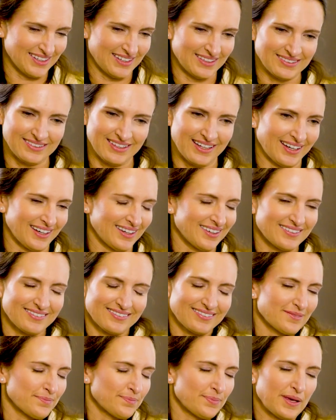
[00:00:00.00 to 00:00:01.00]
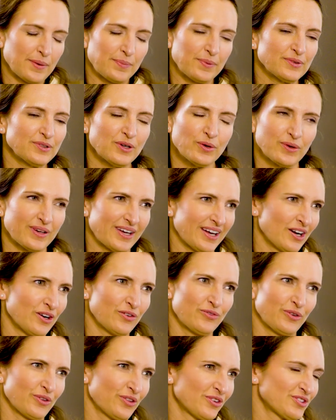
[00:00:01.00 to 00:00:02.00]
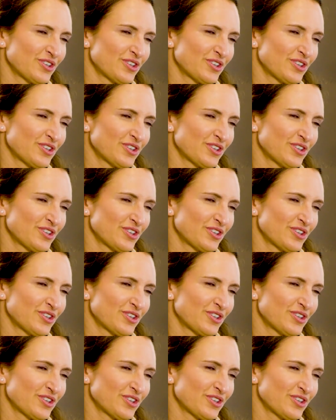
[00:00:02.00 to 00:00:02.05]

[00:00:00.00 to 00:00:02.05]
It's like people don't care for the